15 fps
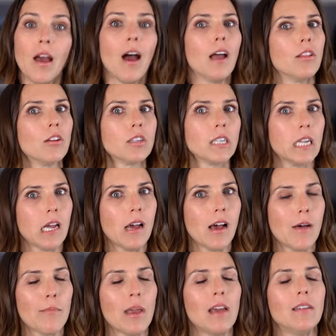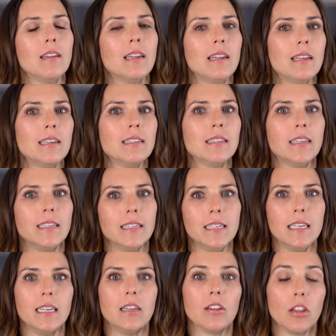I looked it up and it is
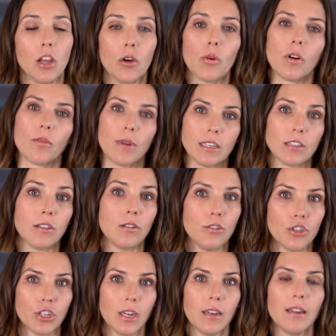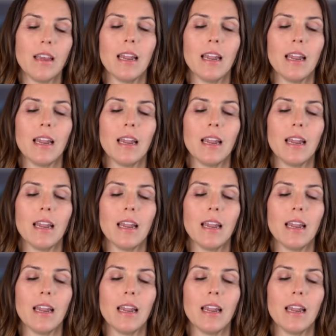indeed lower resolution.